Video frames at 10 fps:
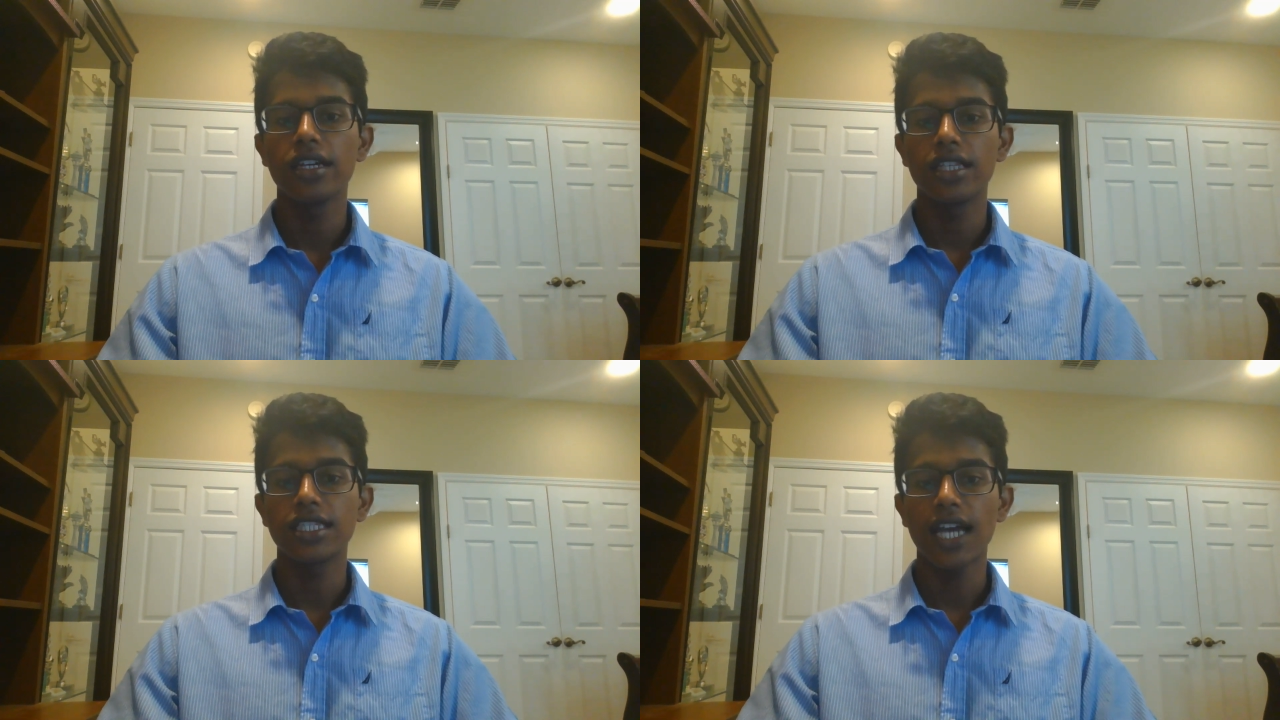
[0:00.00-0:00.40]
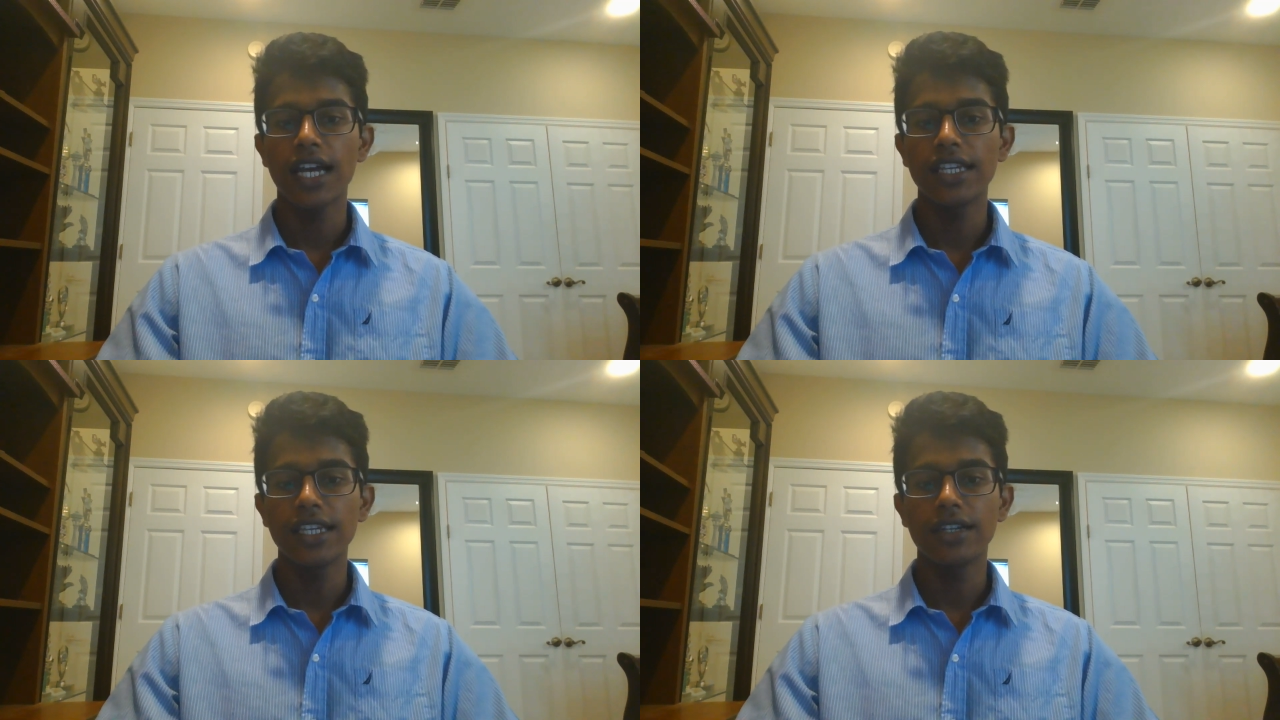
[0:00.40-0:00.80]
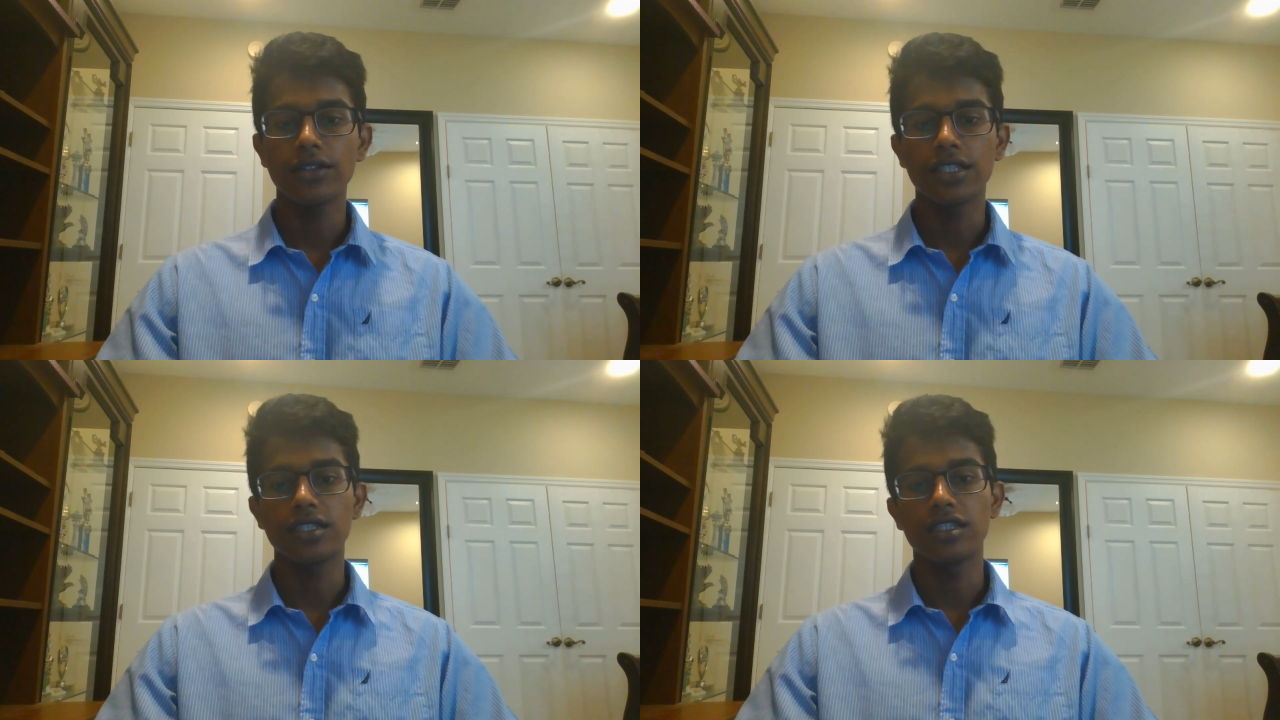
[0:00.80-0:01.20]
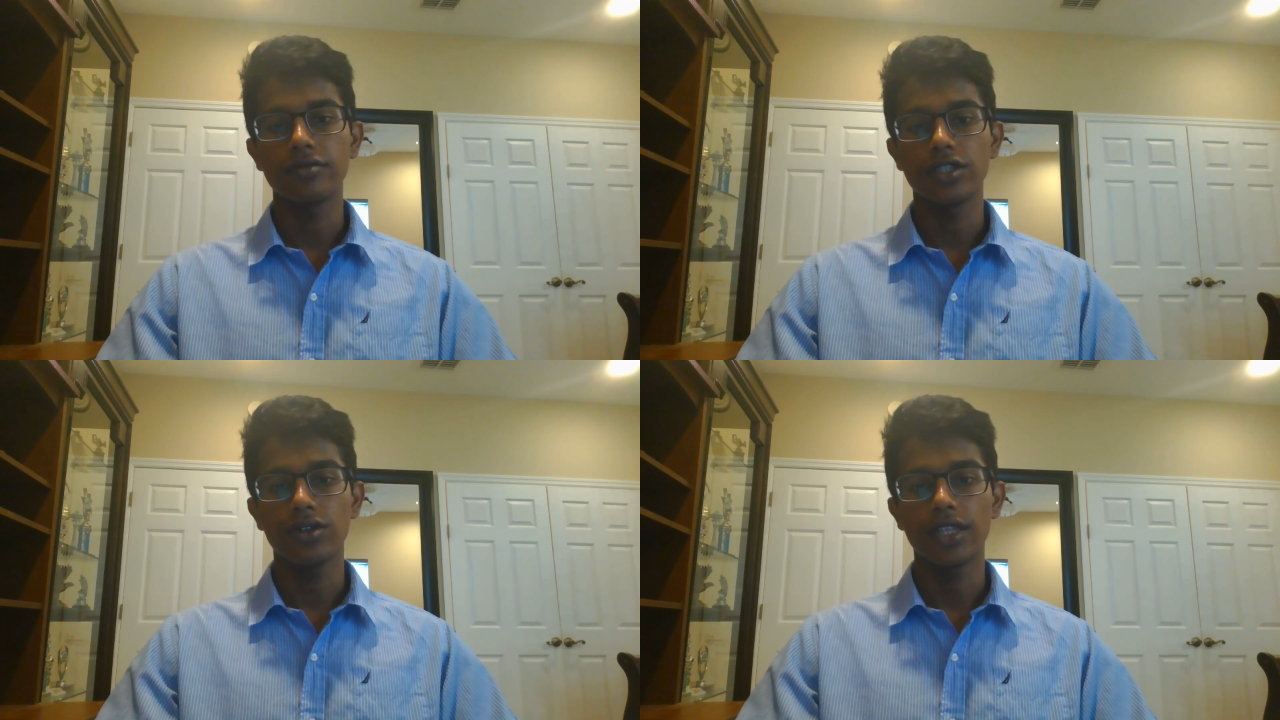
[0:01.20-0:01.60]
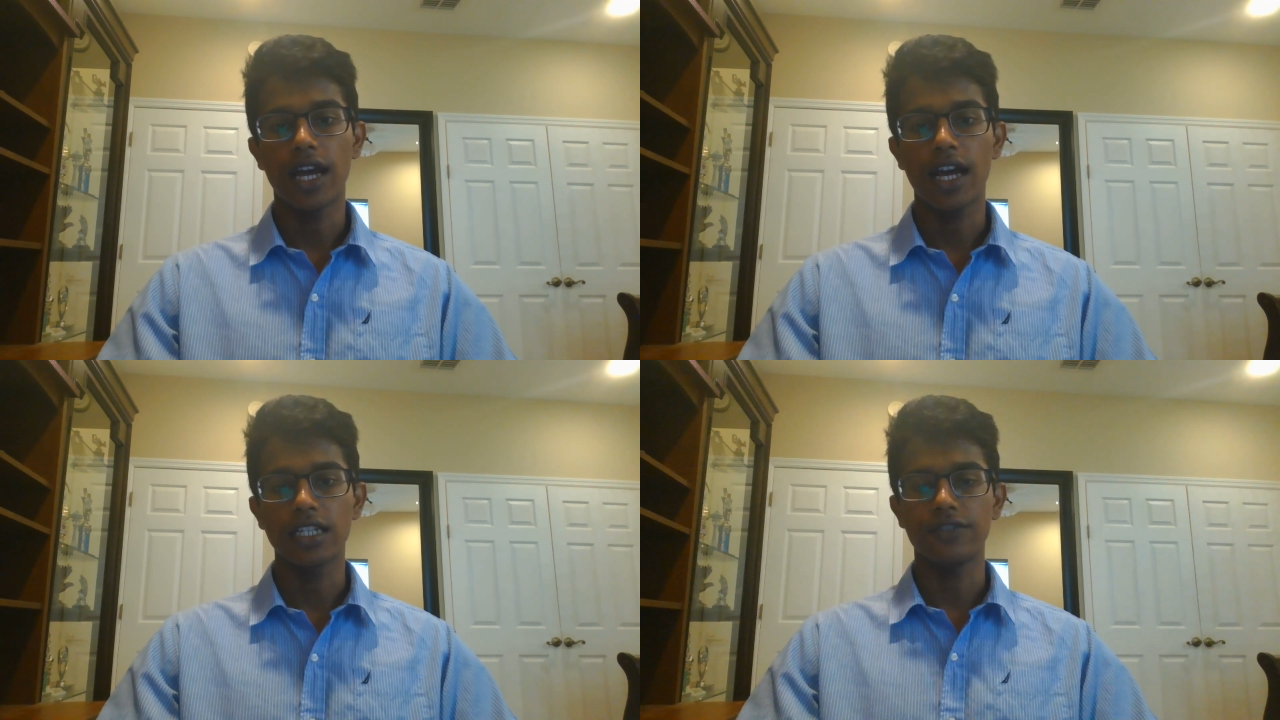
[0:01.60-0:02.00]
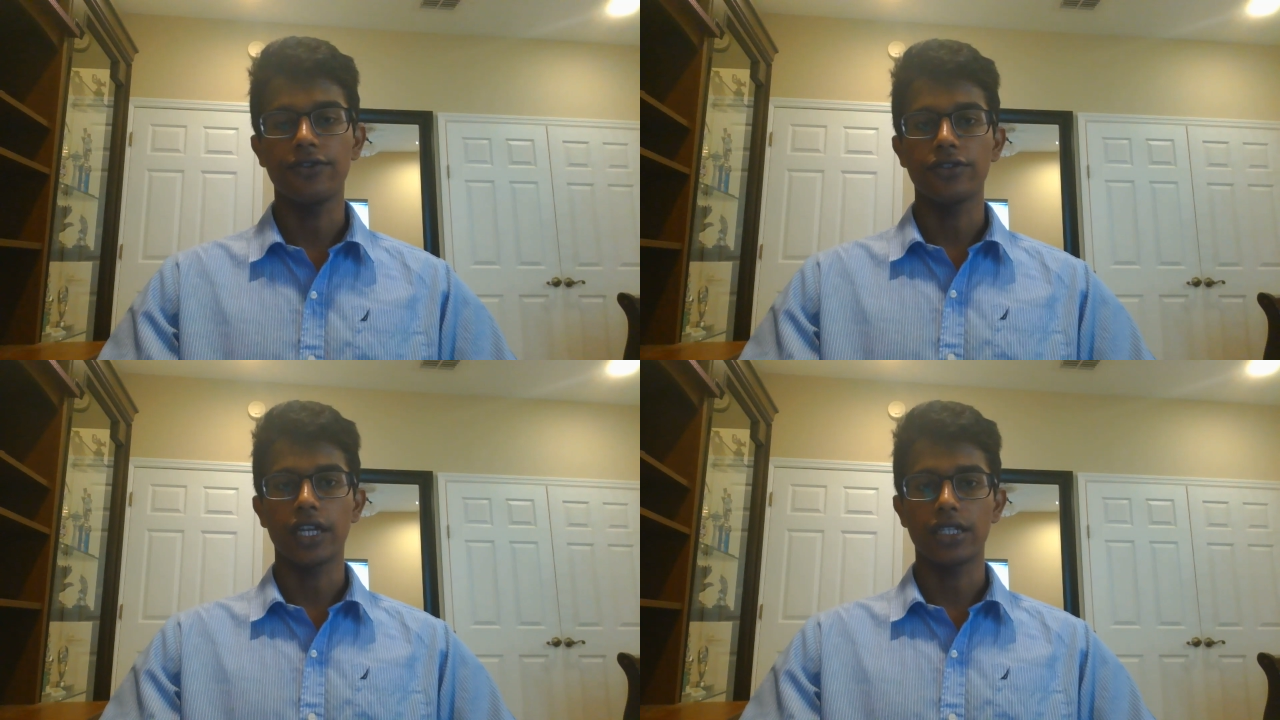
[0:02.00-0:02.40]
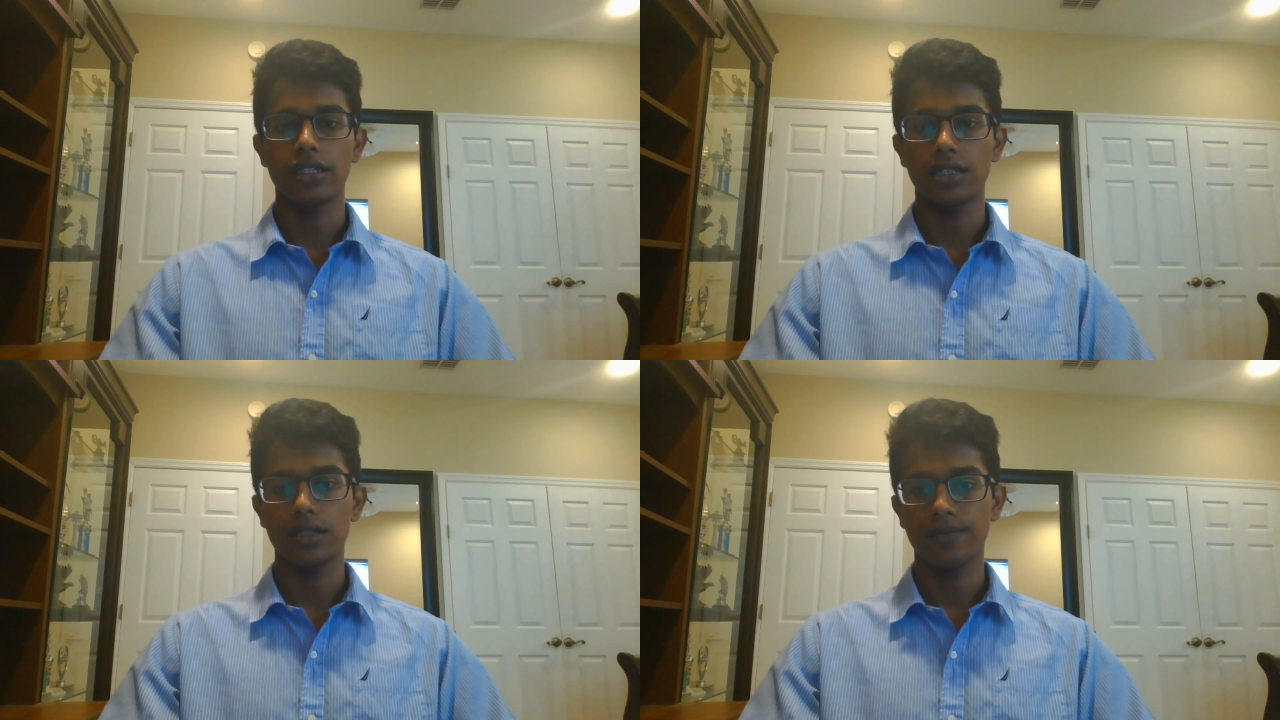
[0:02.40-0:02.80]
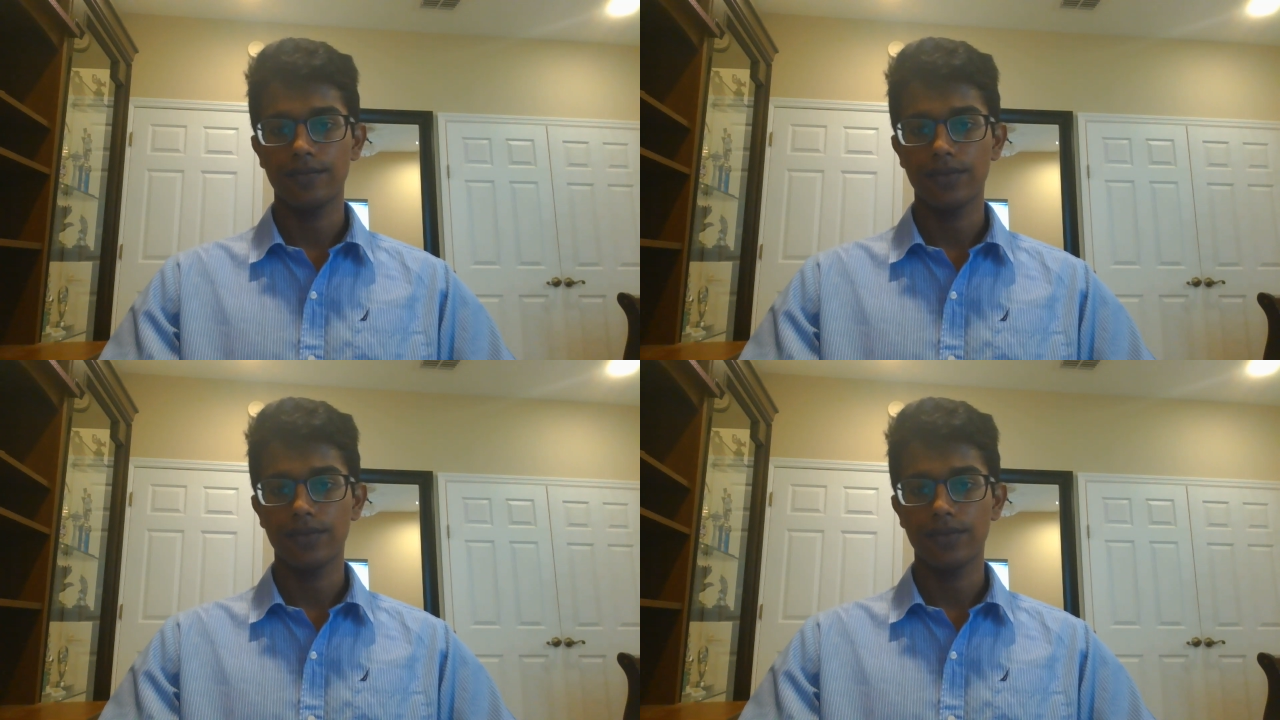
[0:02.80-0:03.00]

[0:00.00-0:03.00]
the Psi ecosystem showed the highest fluorescence.